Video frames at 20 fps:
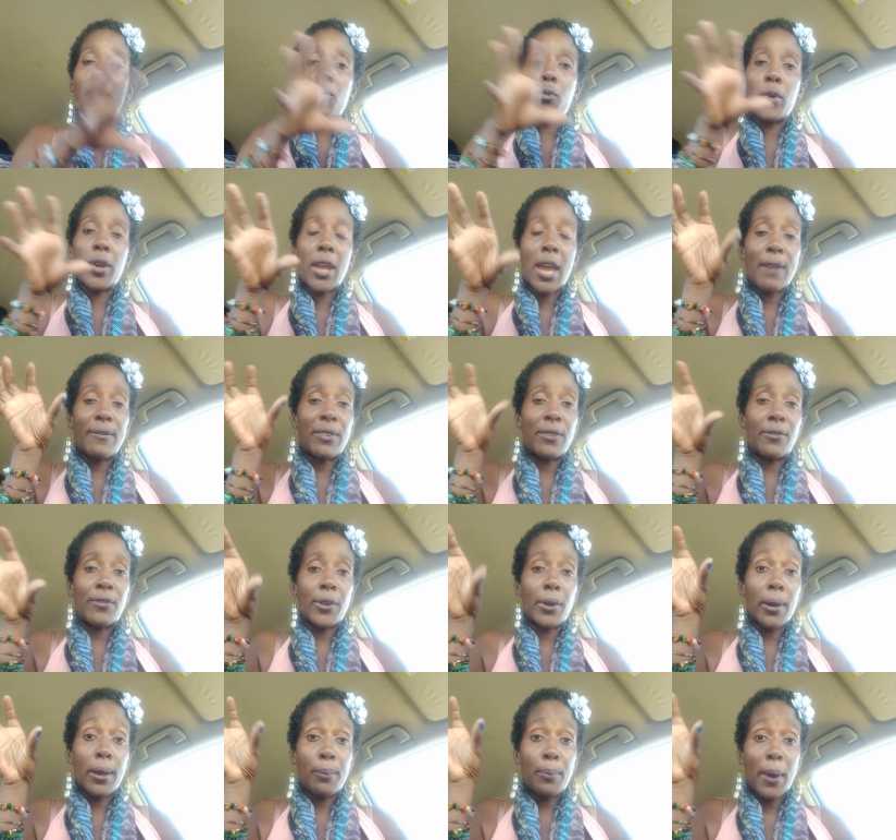we have a
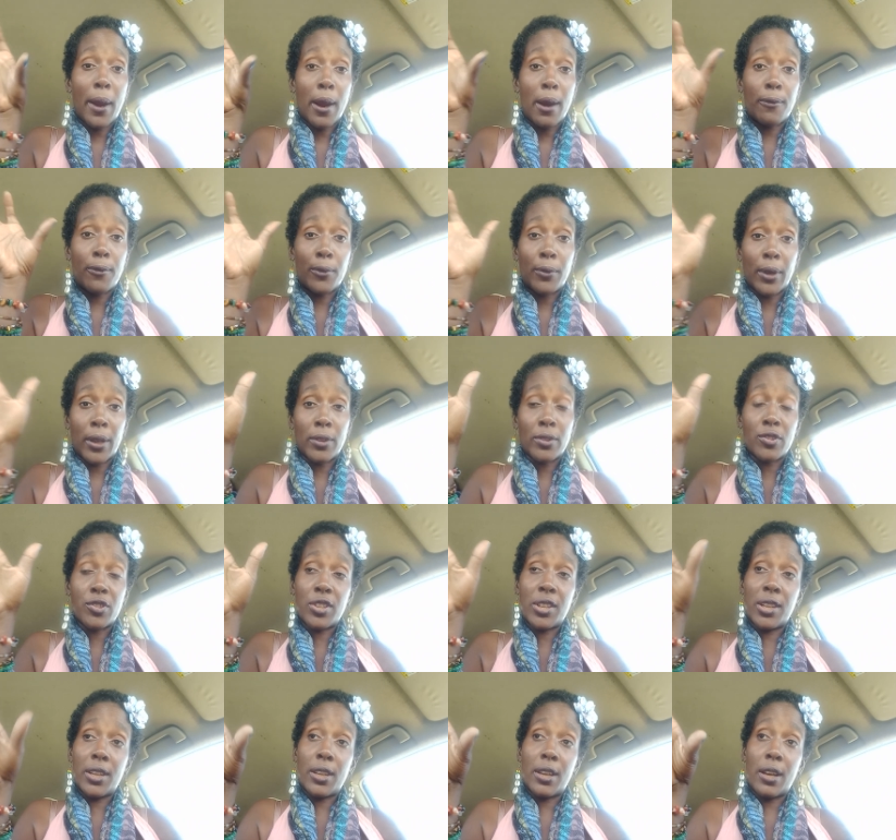very powerful
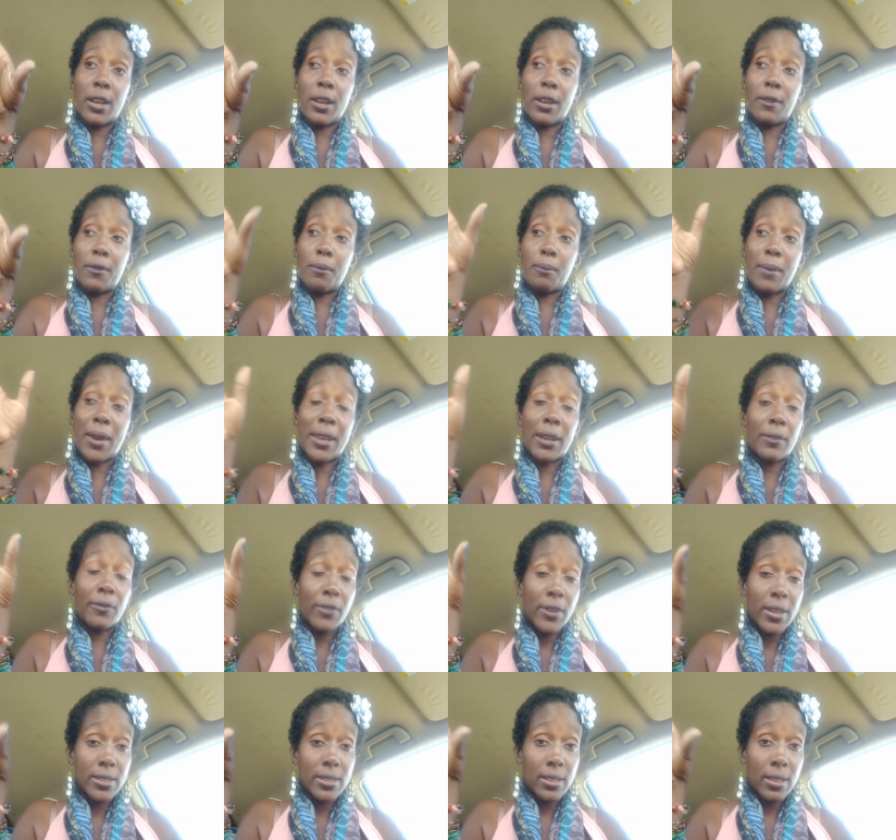energy of
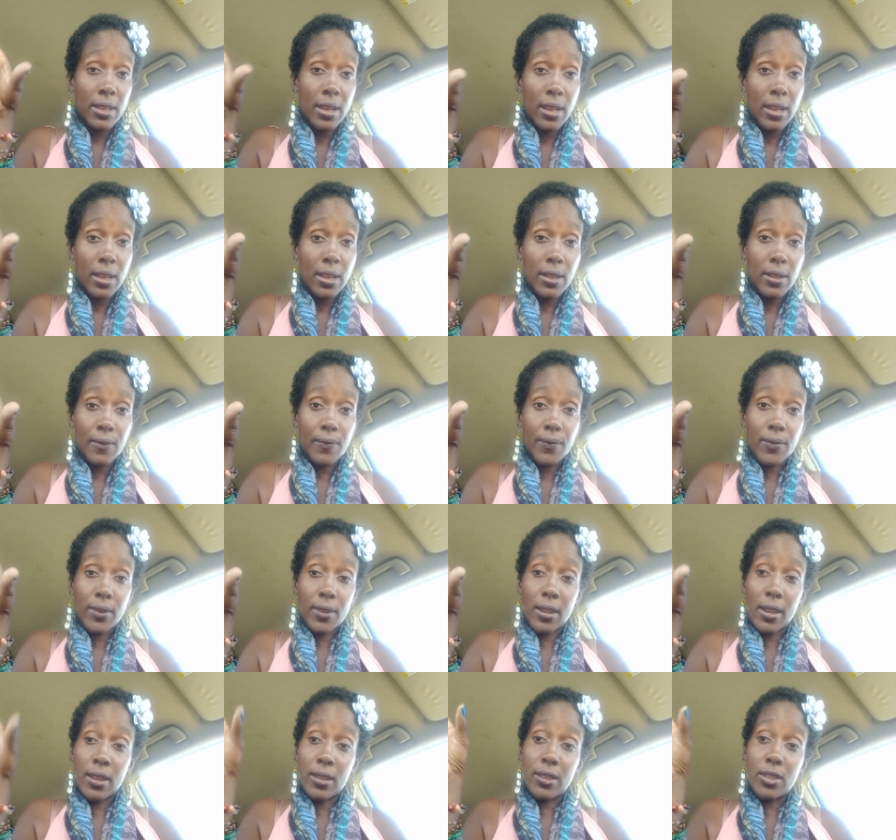manifesting that
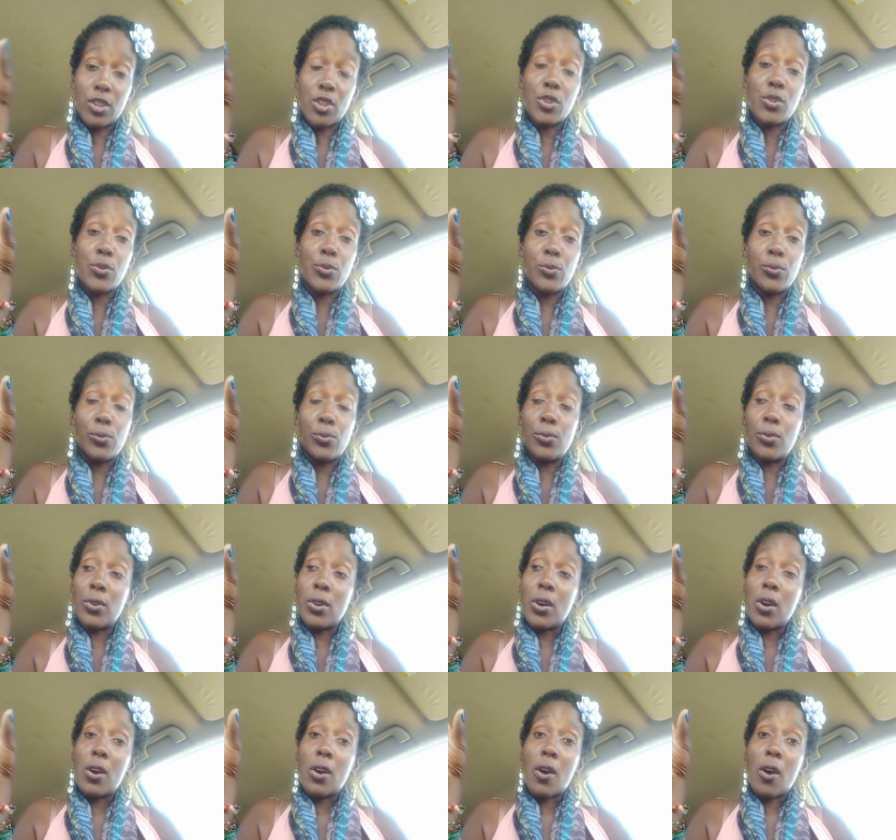into
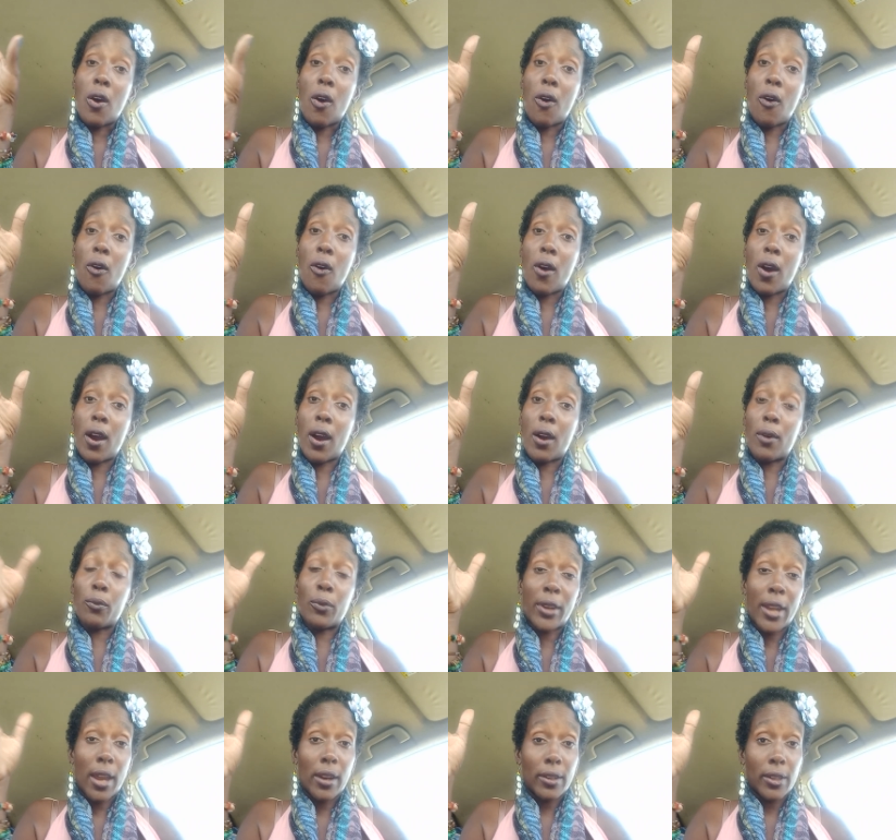our
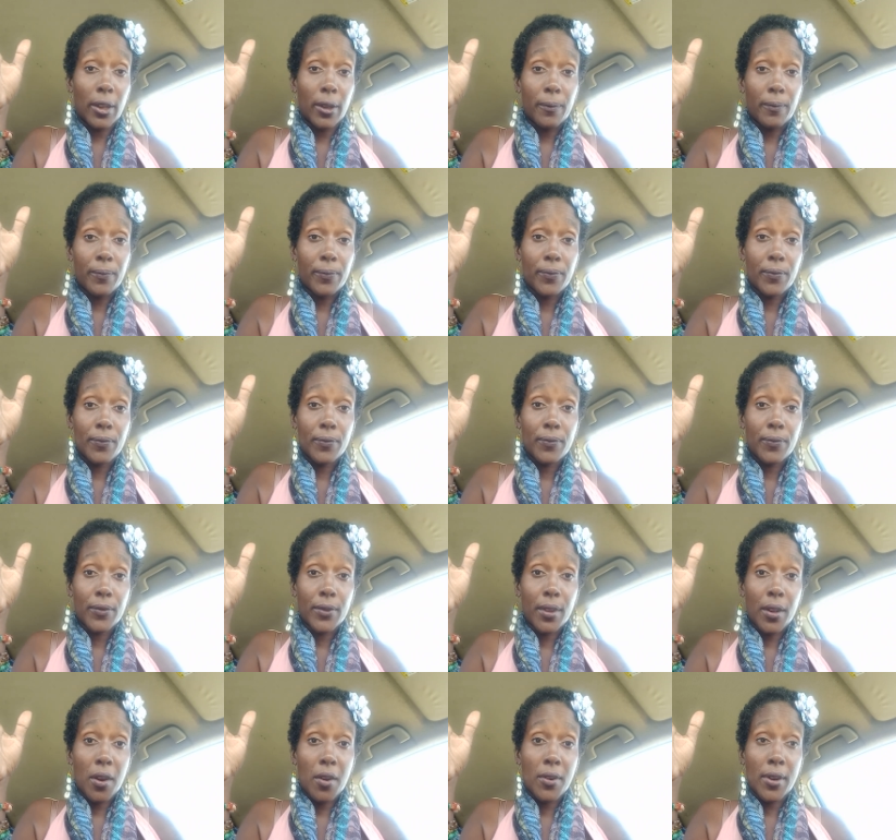reality.
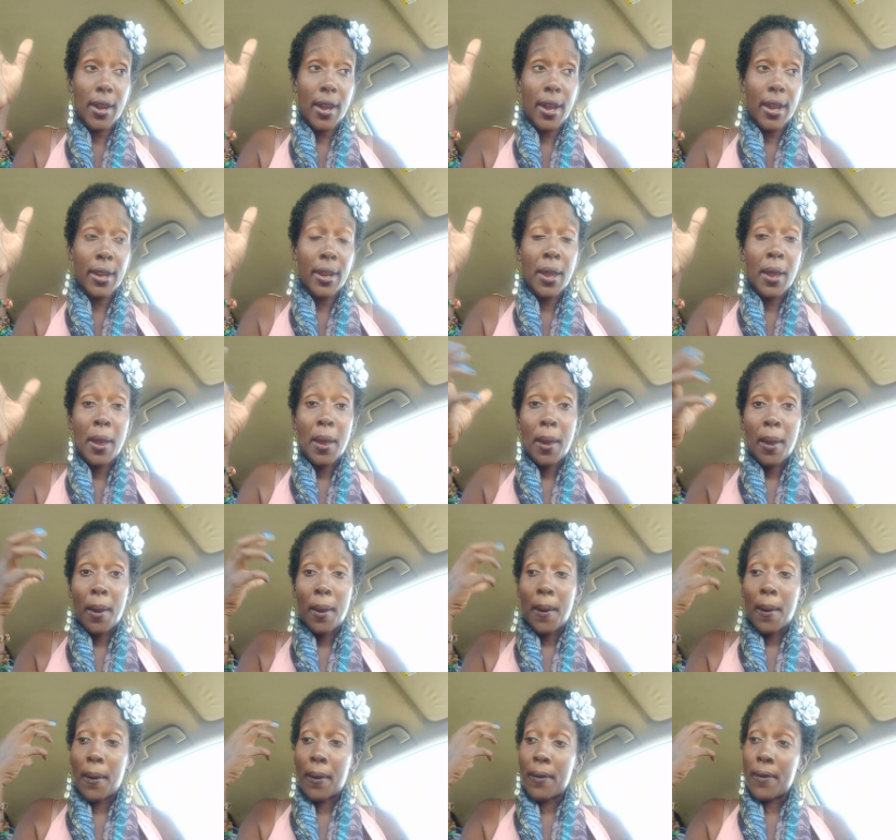Okay,
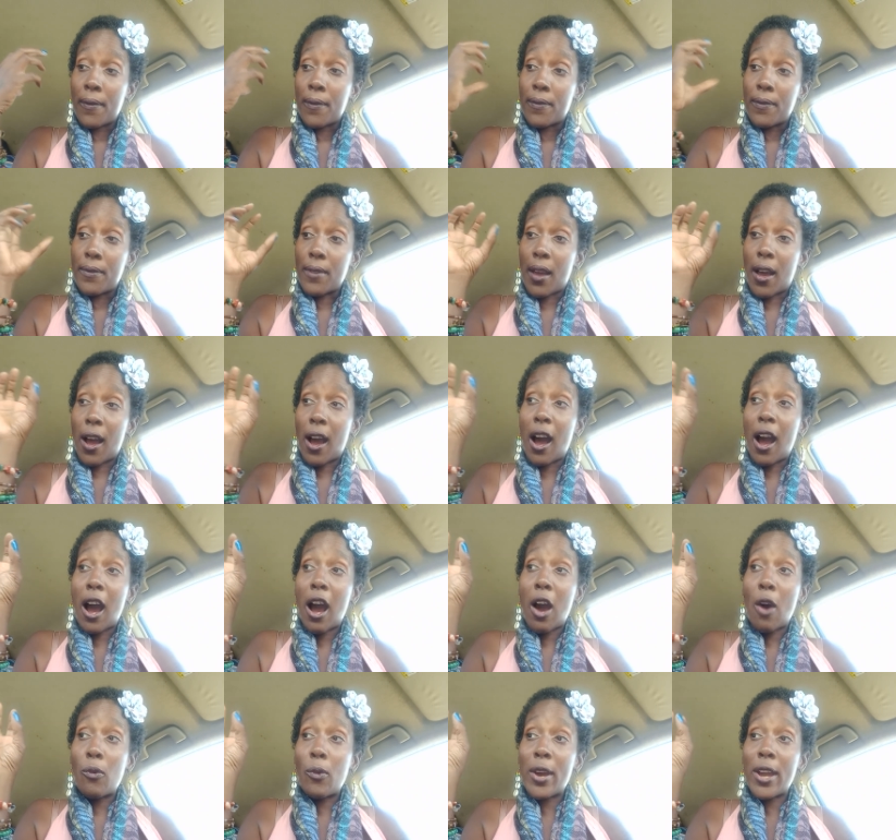
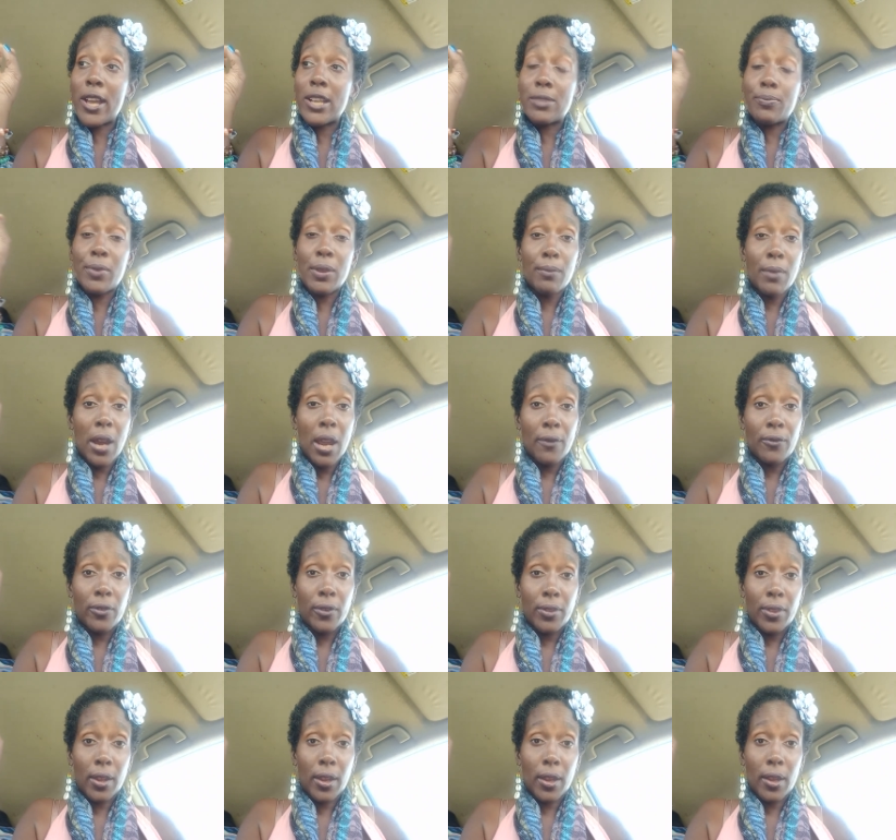always be
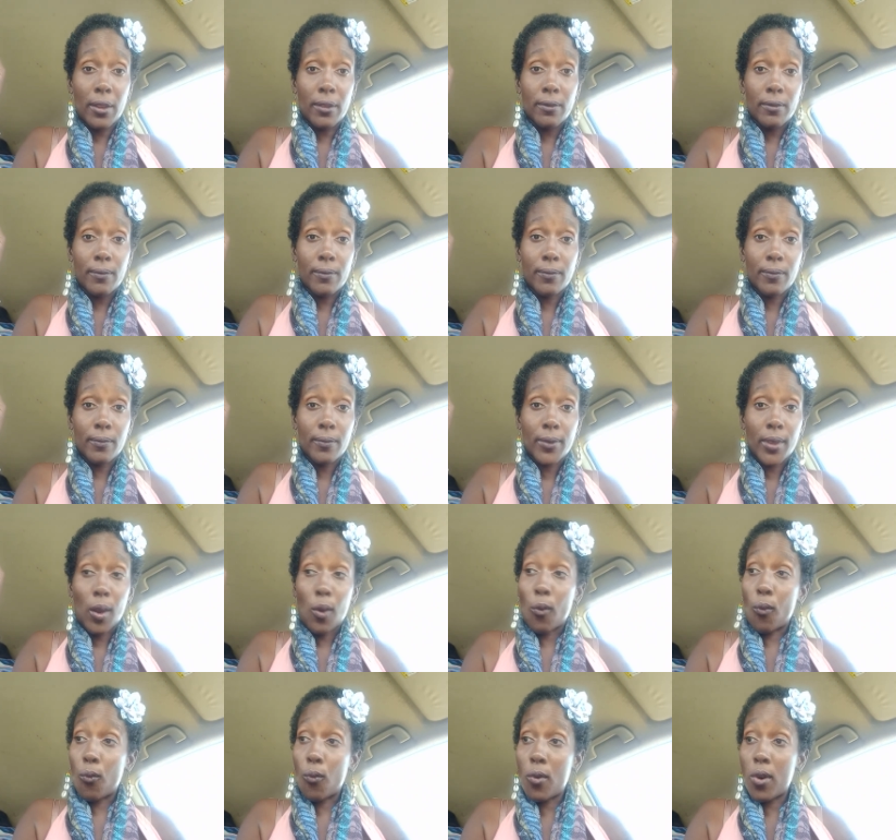mindful of that.
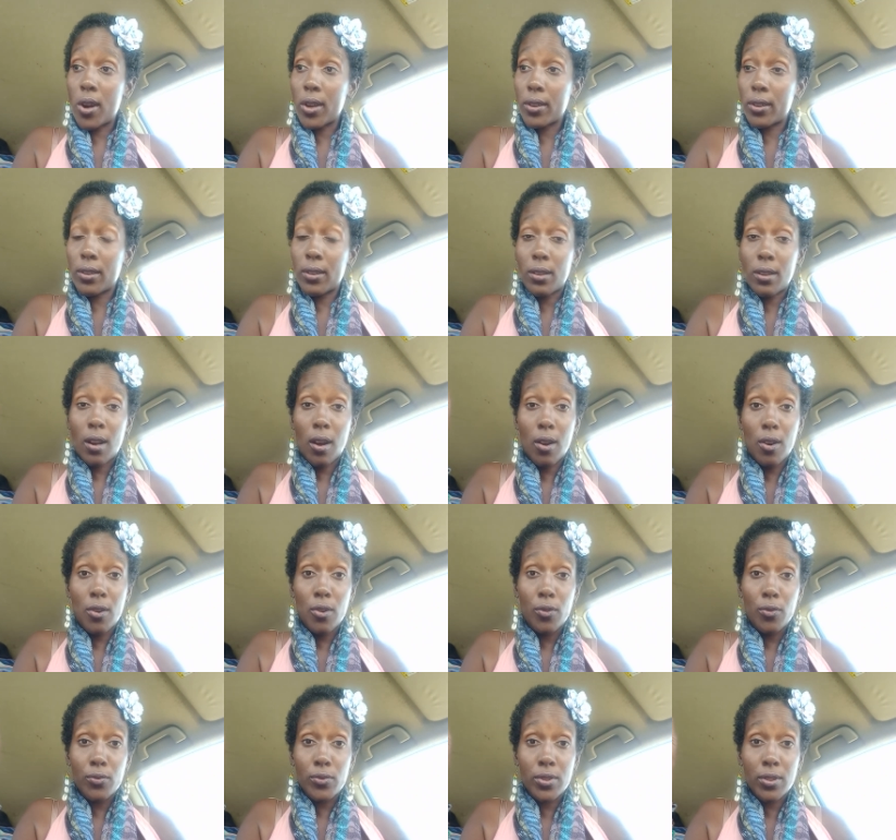Water
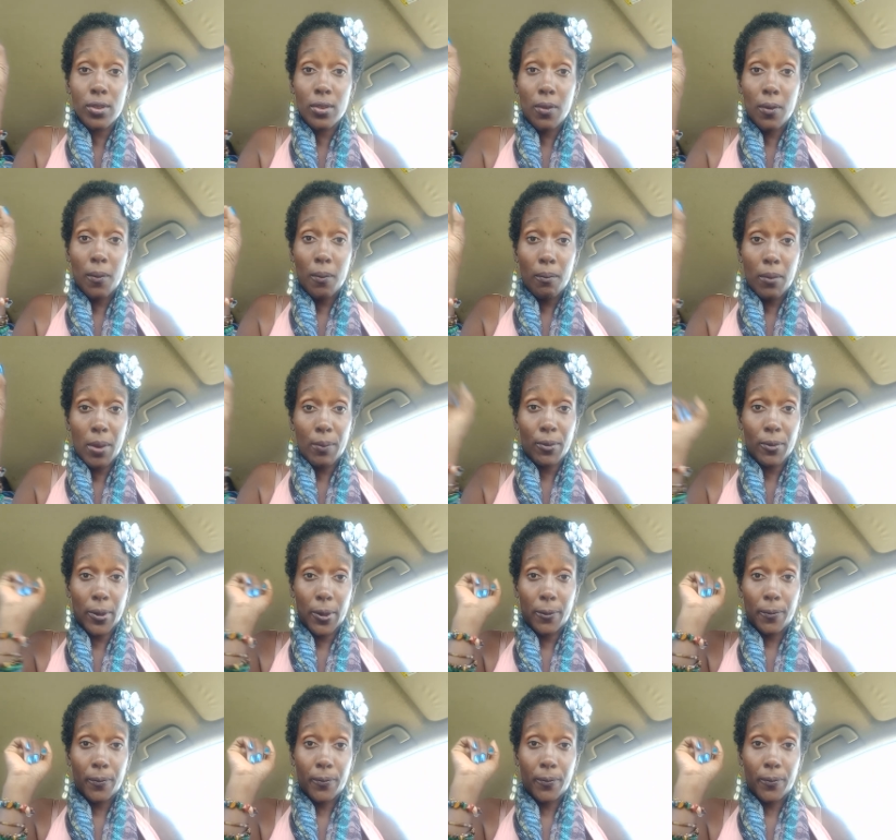holds memory.